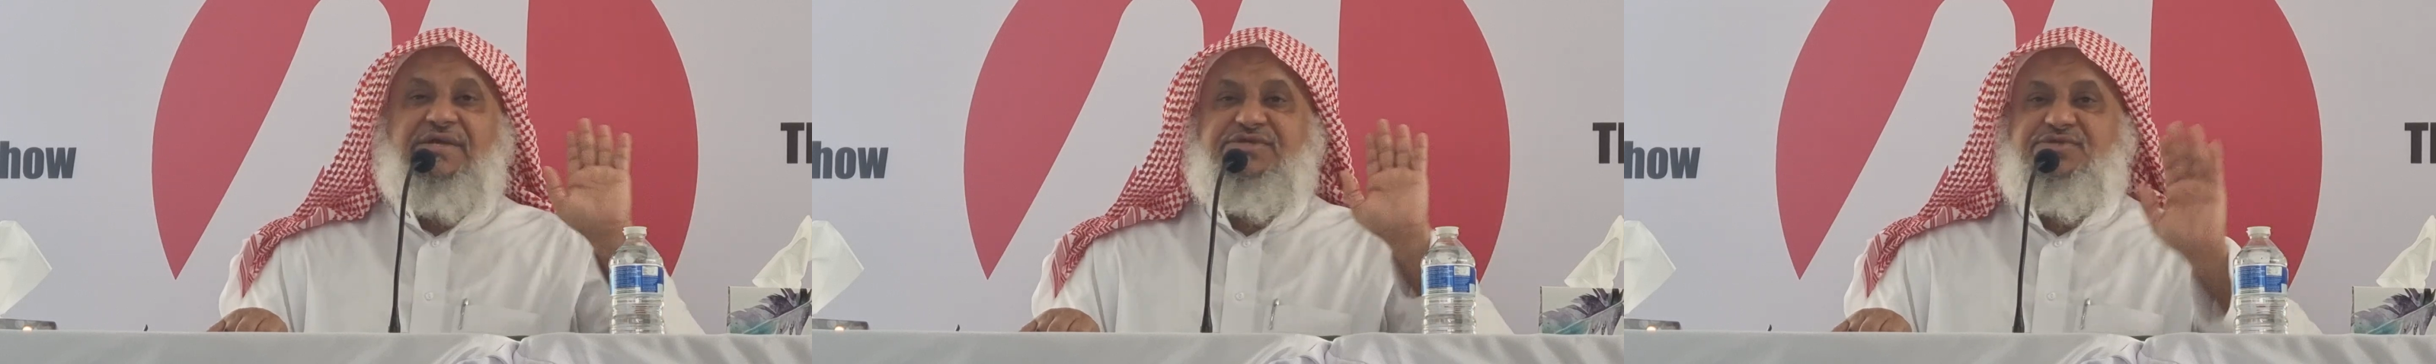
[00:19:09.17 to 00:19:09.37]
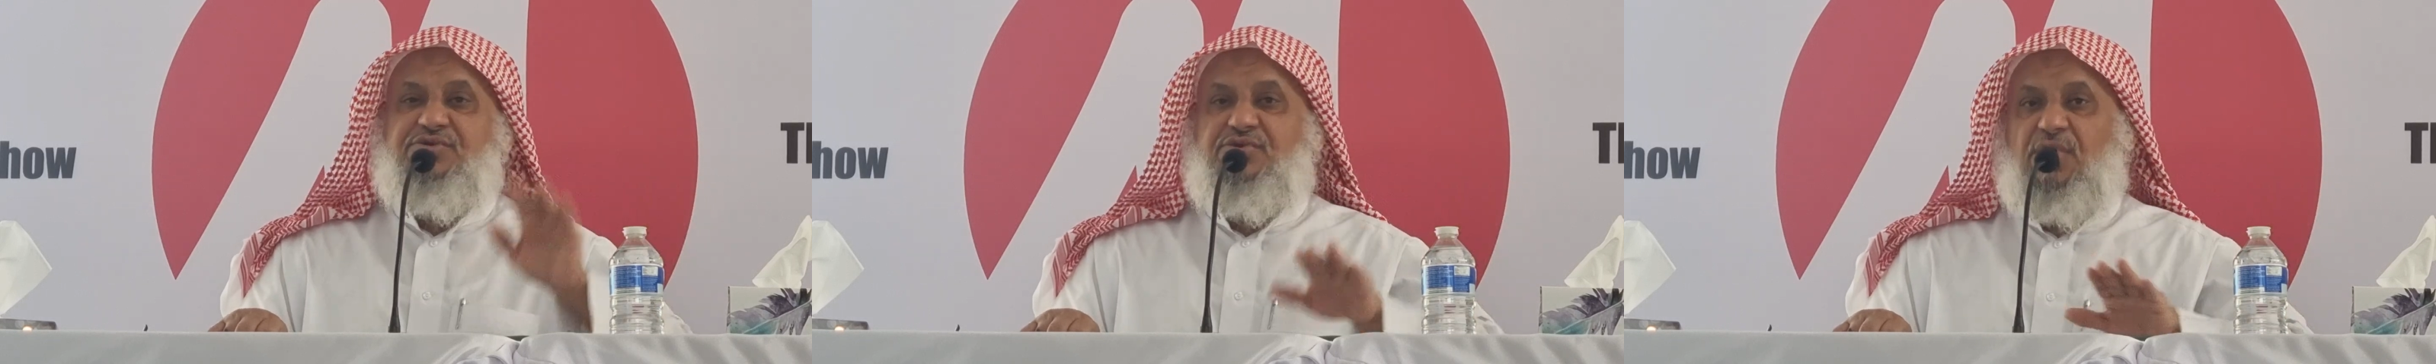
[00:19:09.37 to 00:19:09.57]

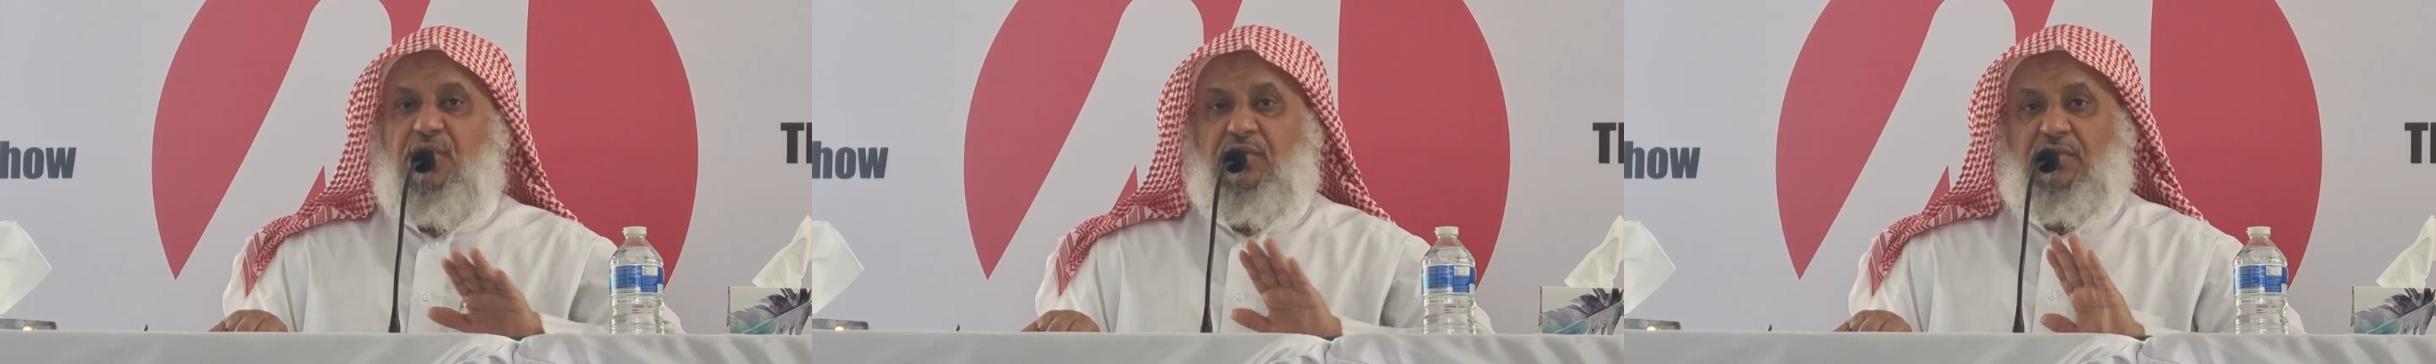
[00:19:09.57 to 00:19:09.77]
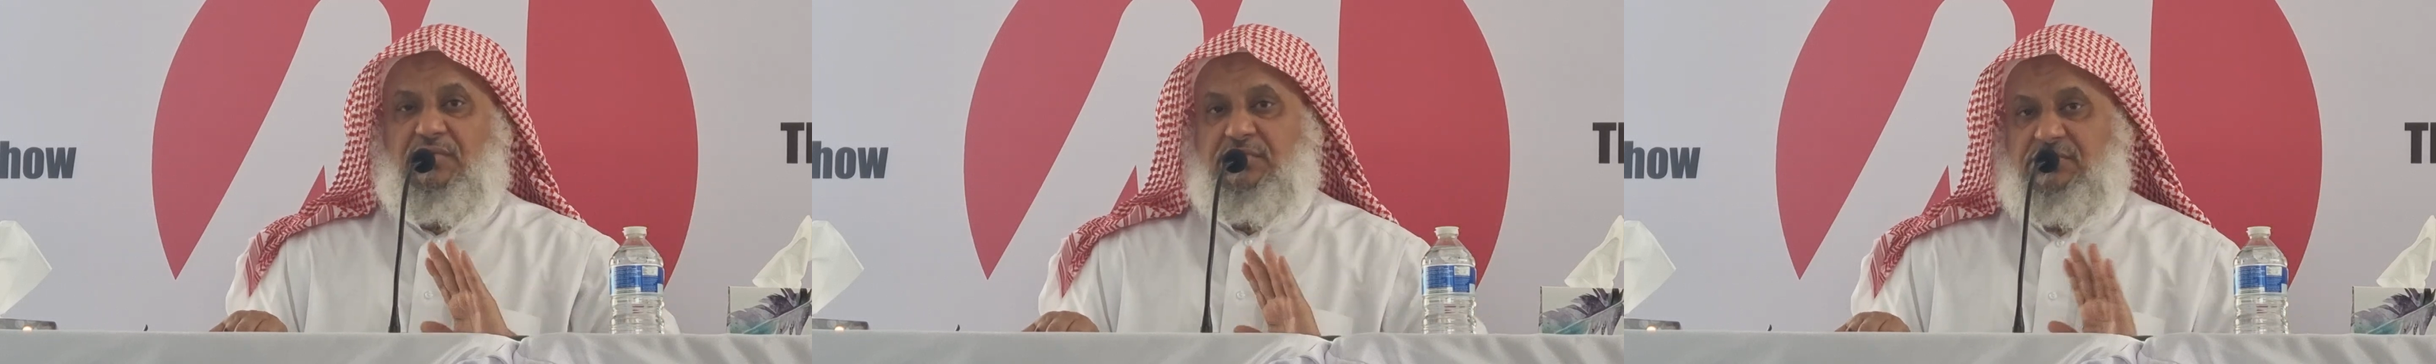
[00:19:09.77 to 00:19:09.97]
has to
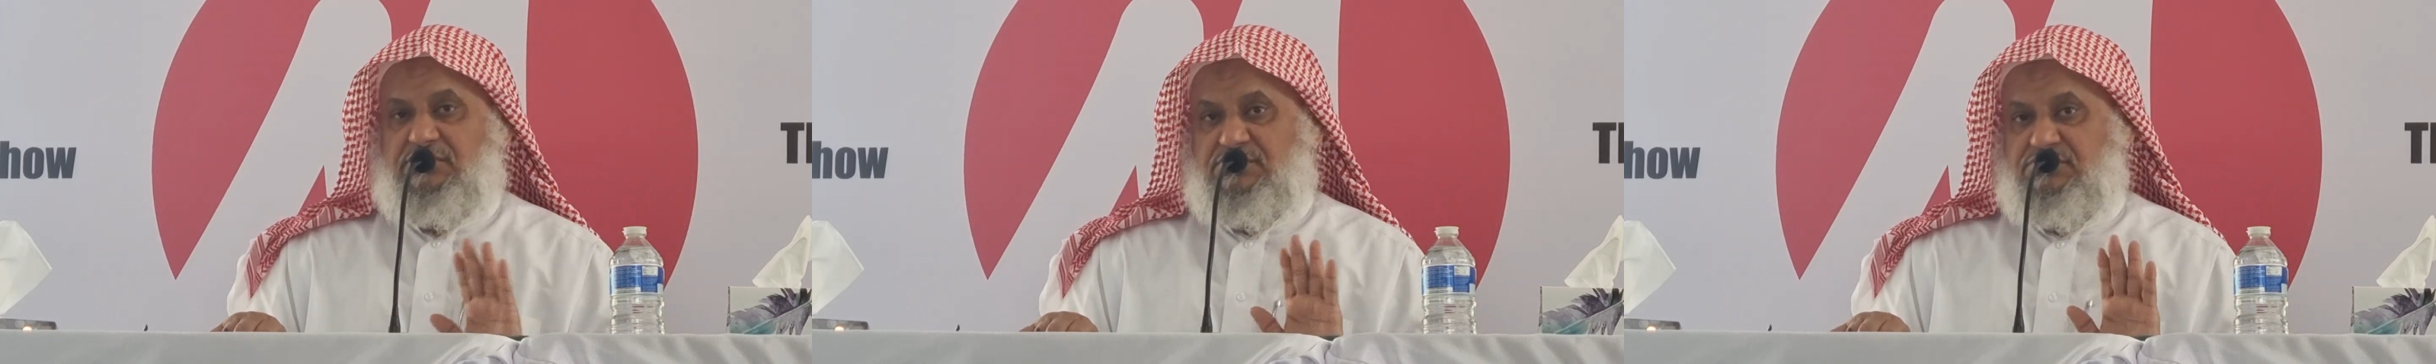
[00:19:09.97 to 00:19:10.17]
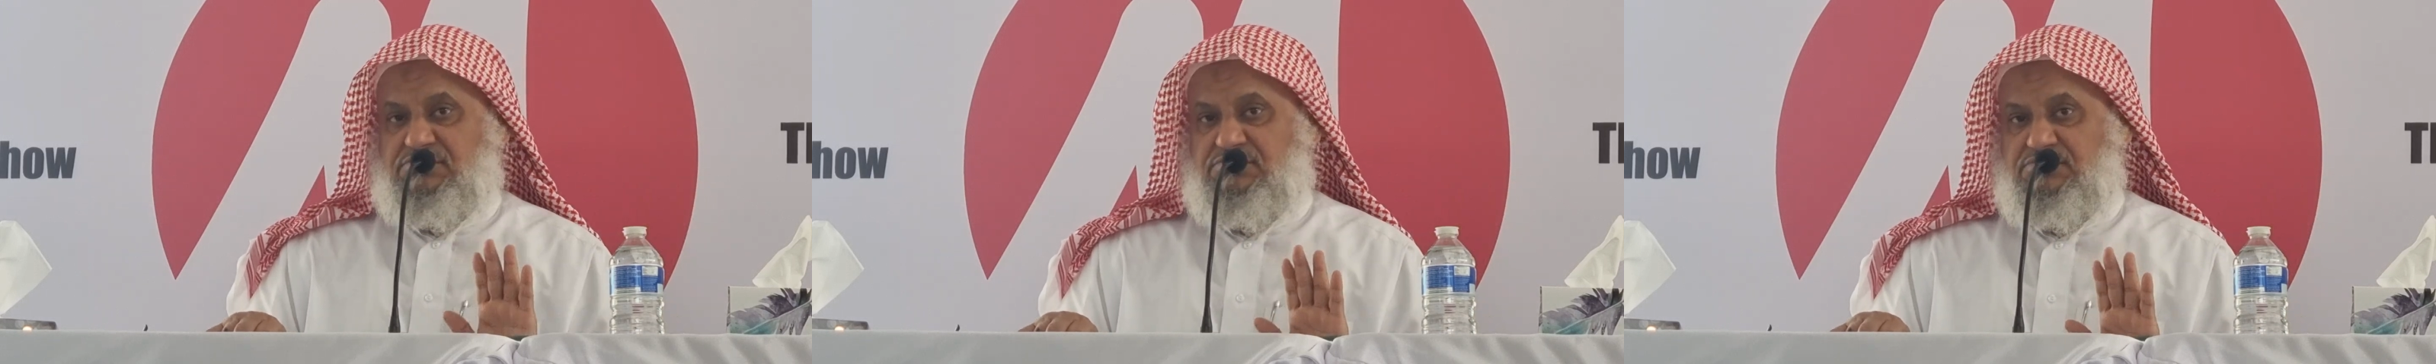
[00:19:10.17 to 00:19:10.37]

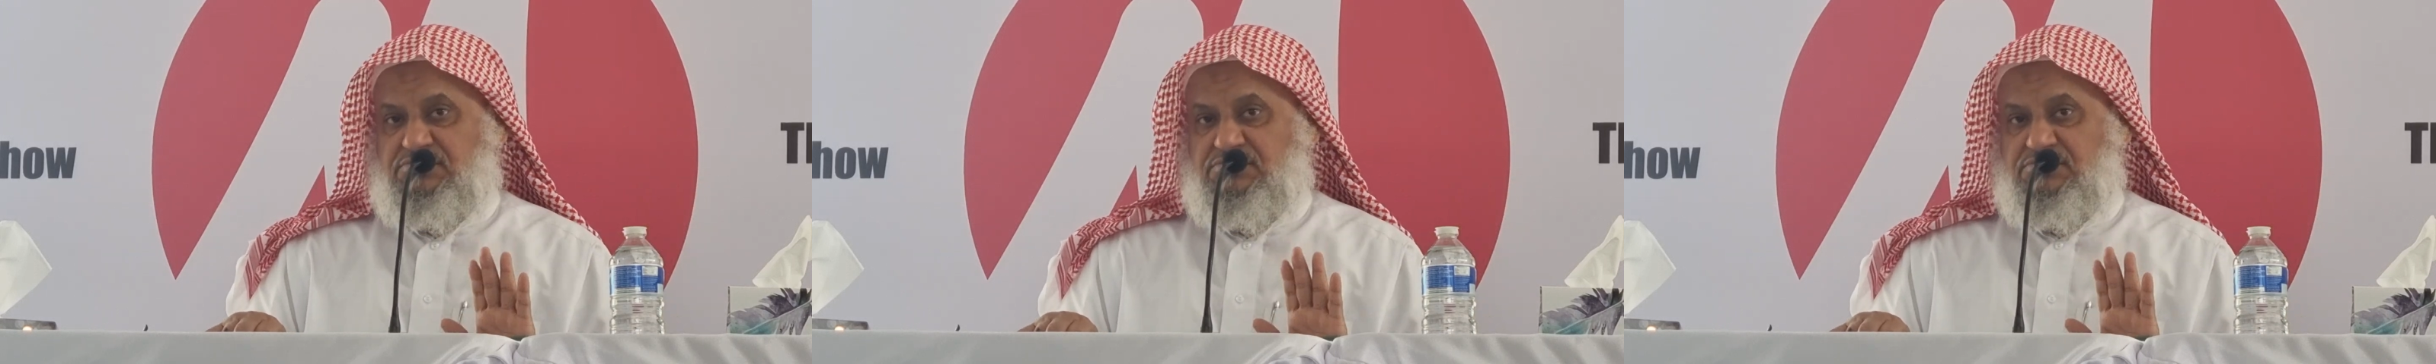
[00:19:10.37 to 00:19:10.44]
know.